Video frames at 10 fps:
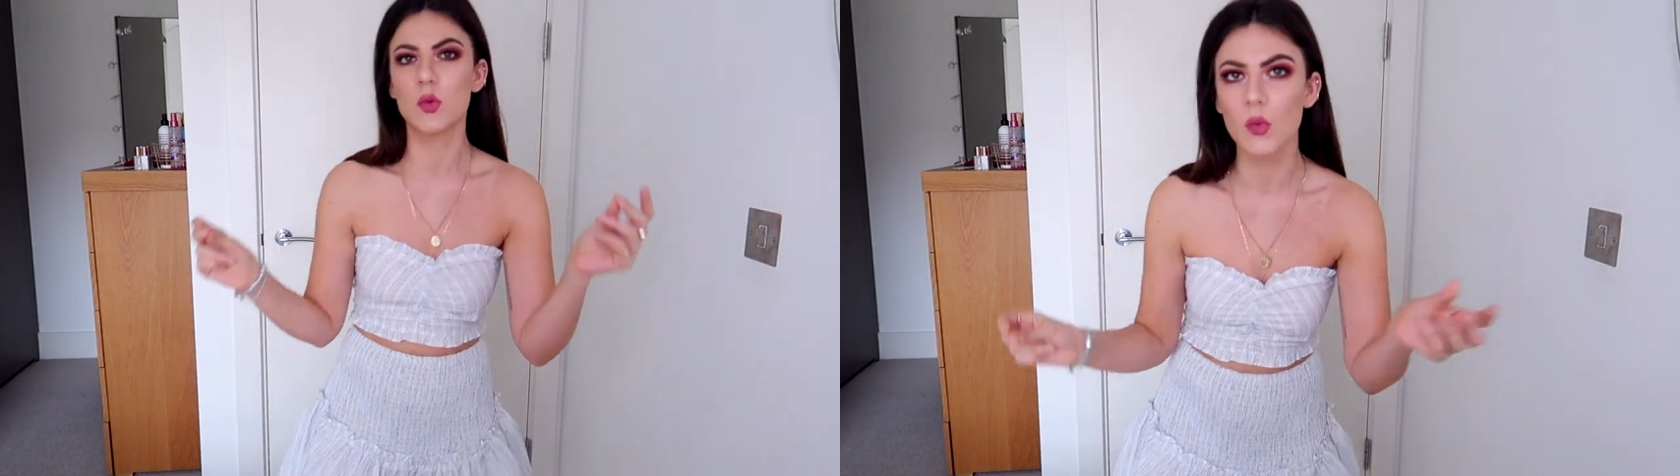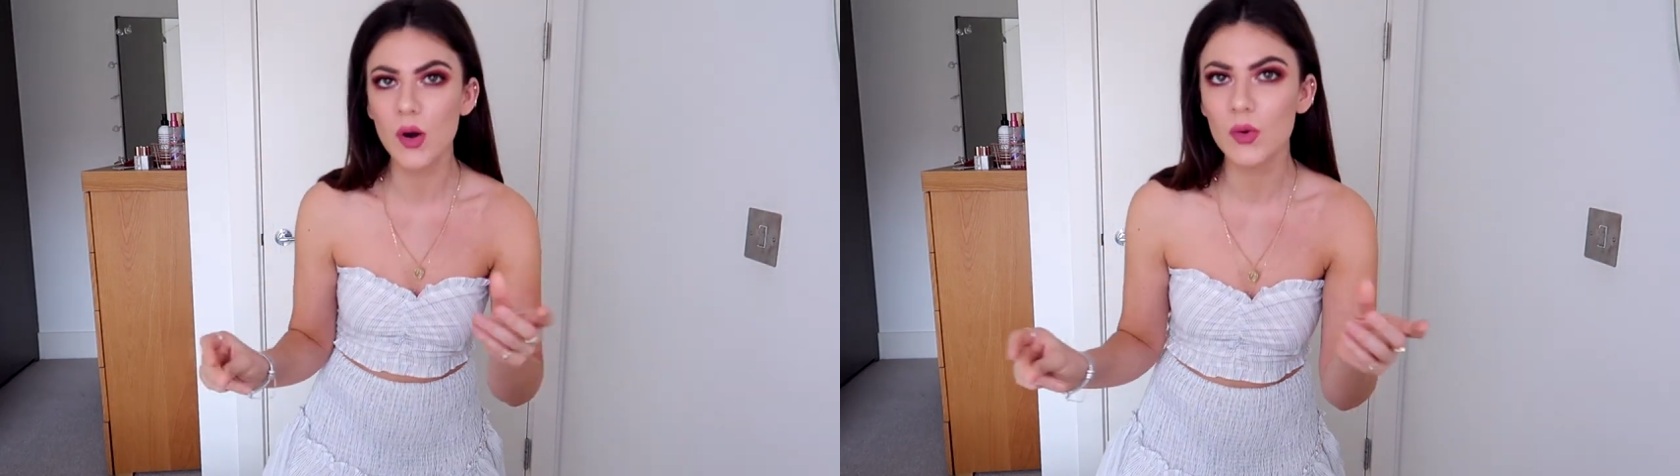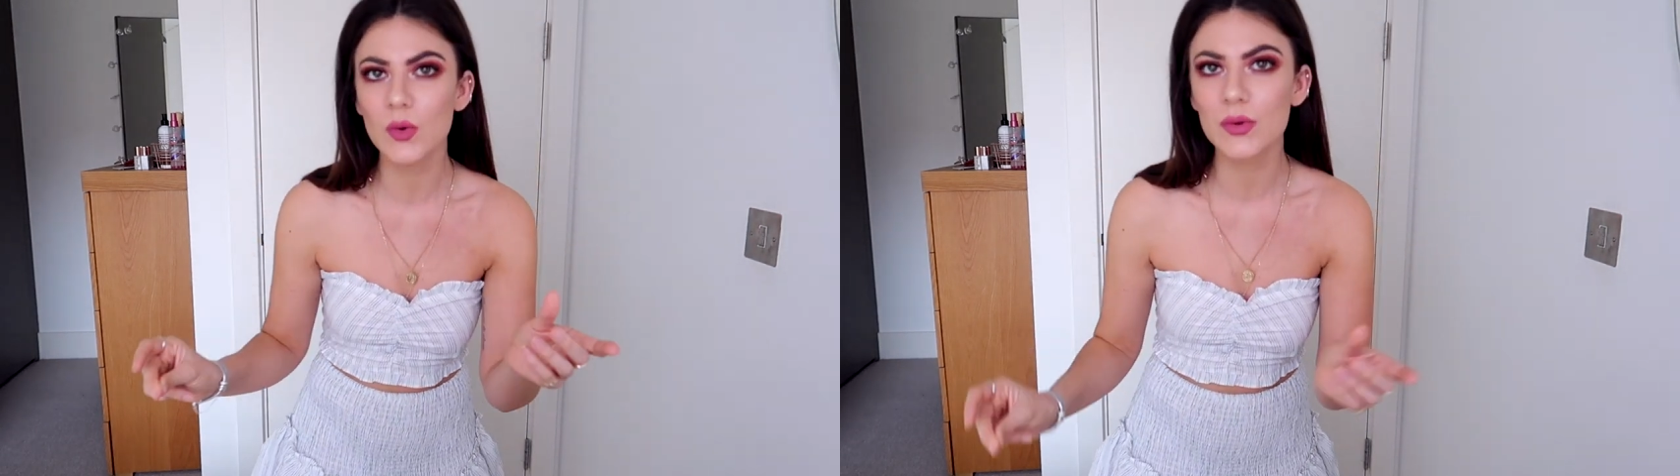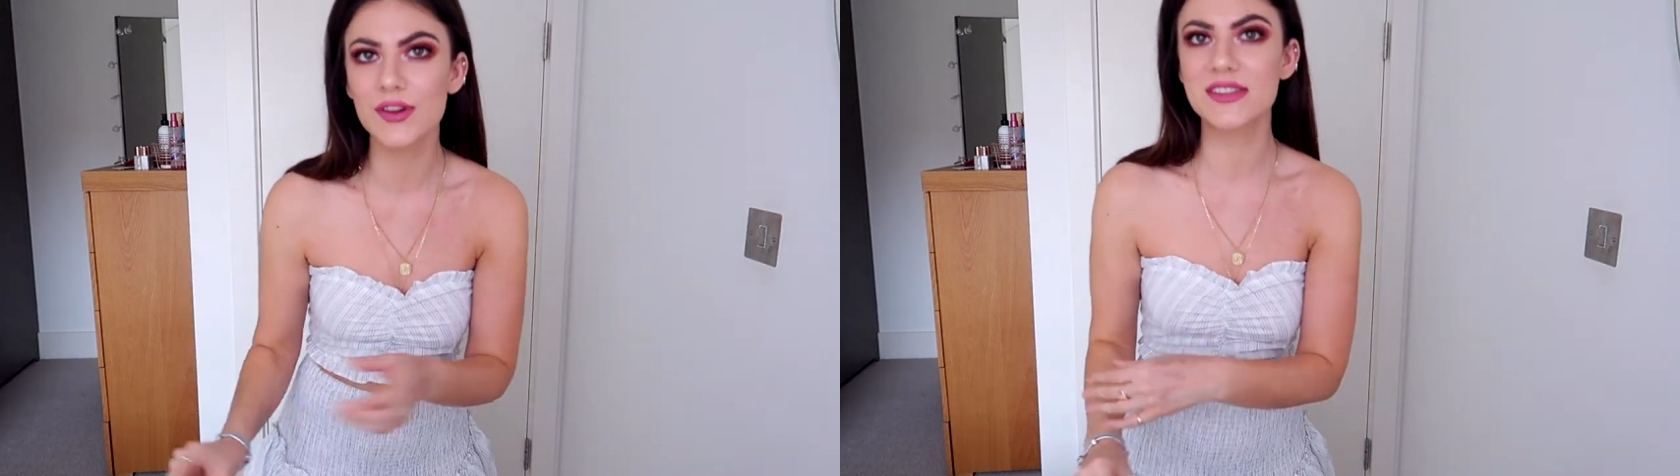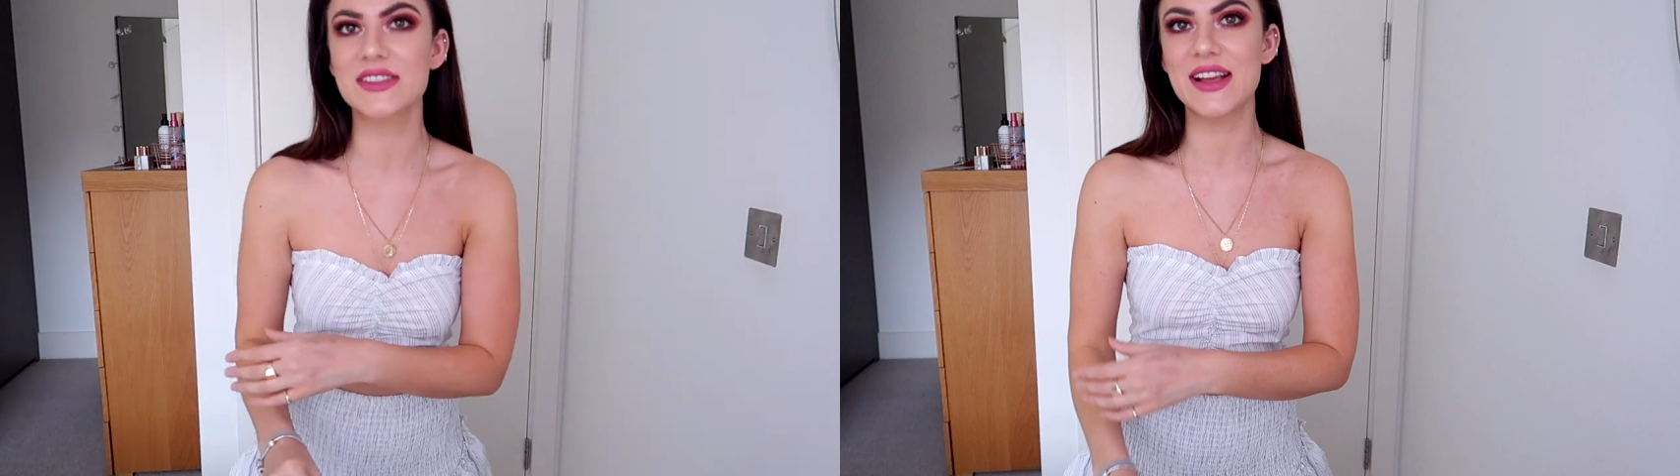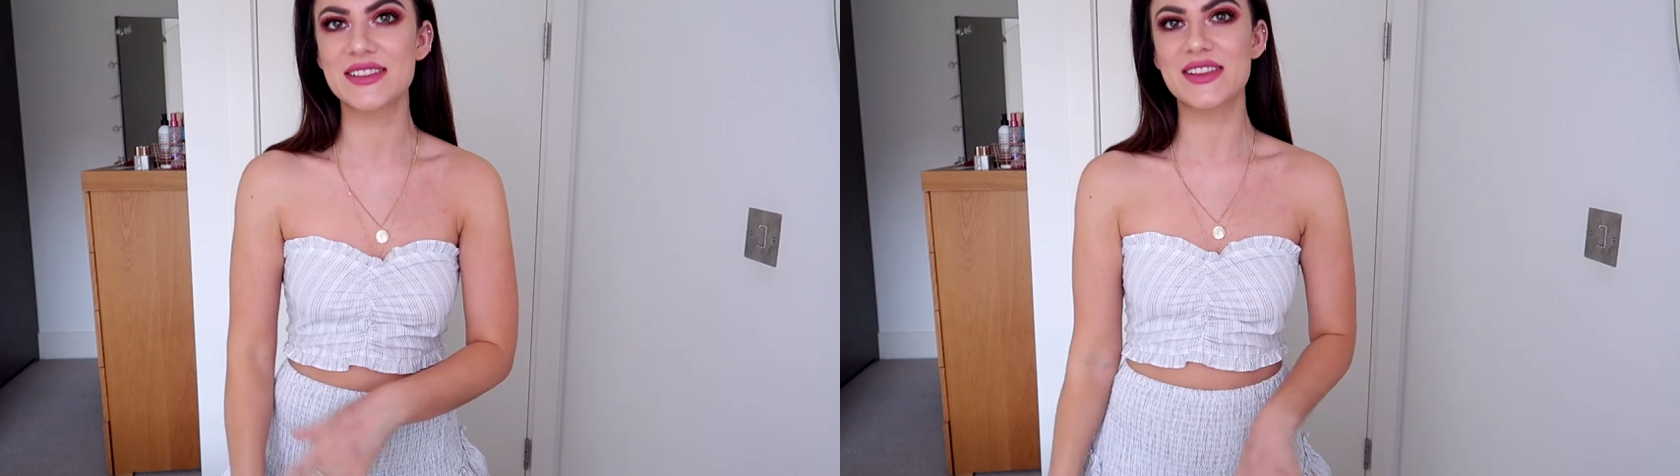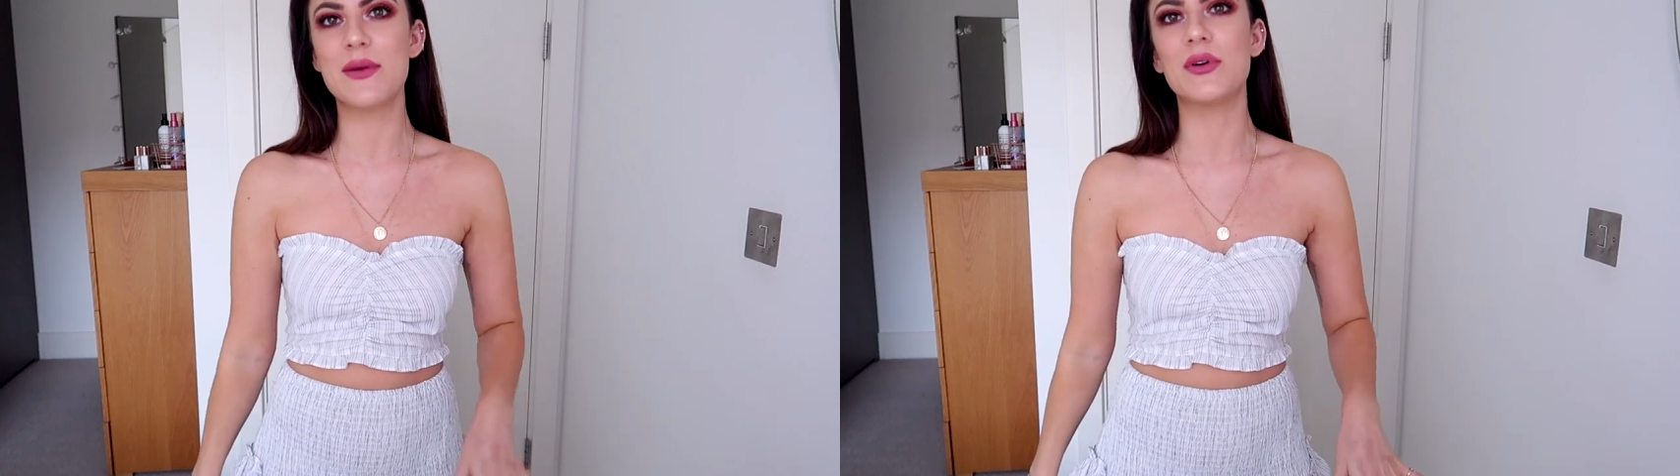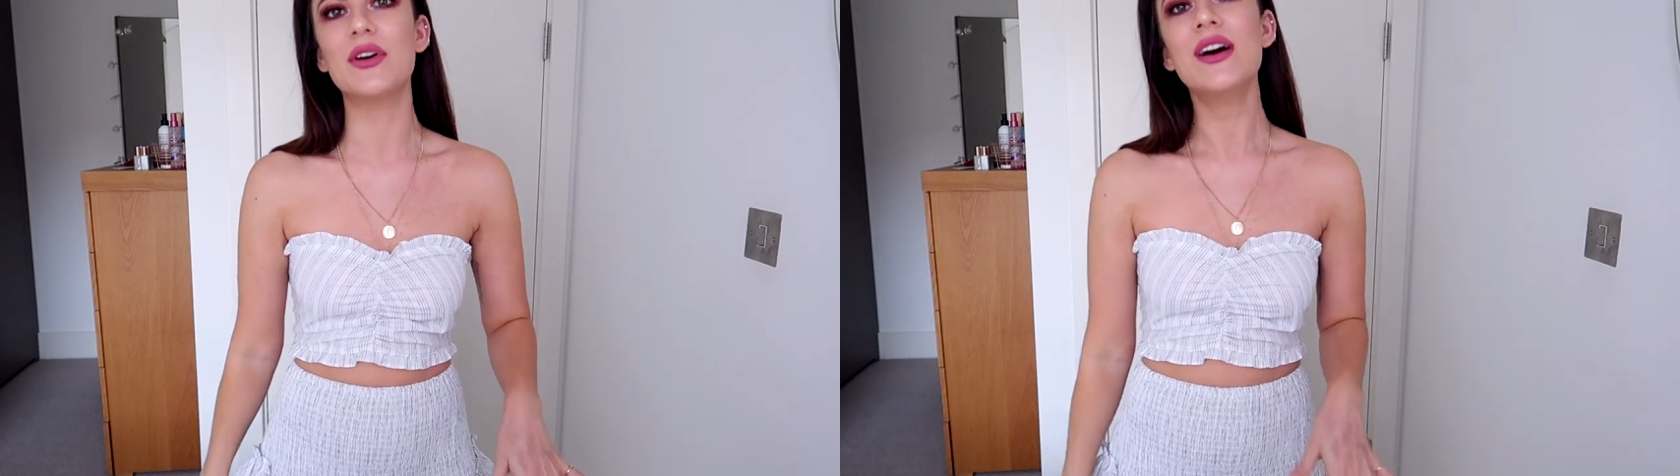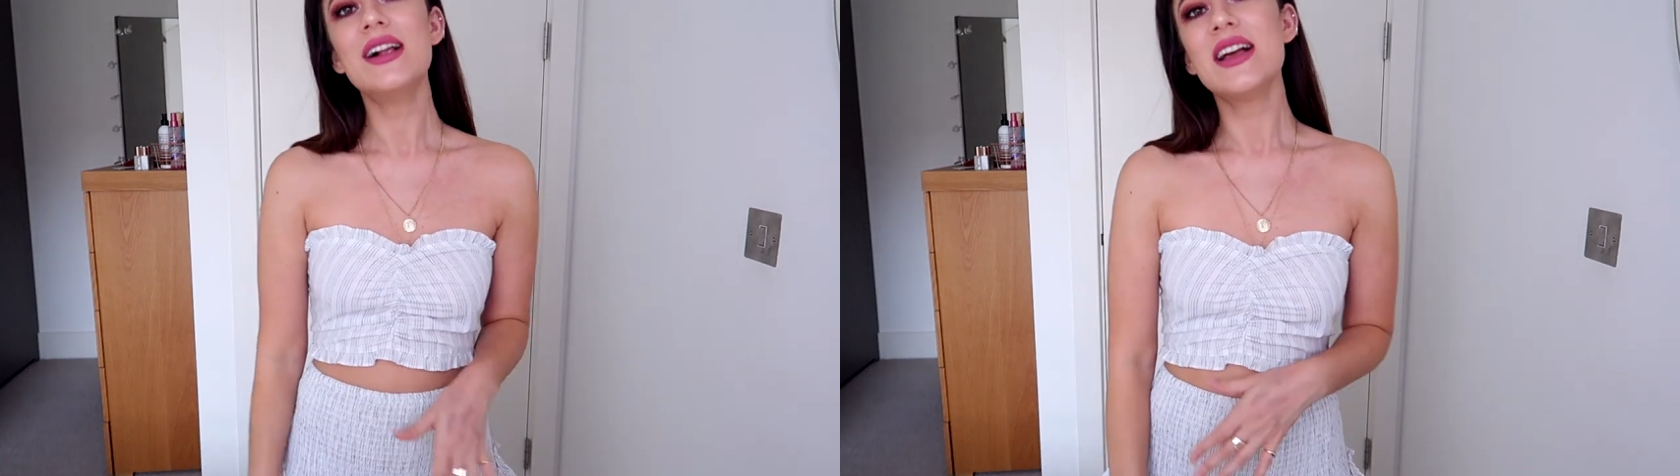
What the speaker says: Whoa, not staying stable.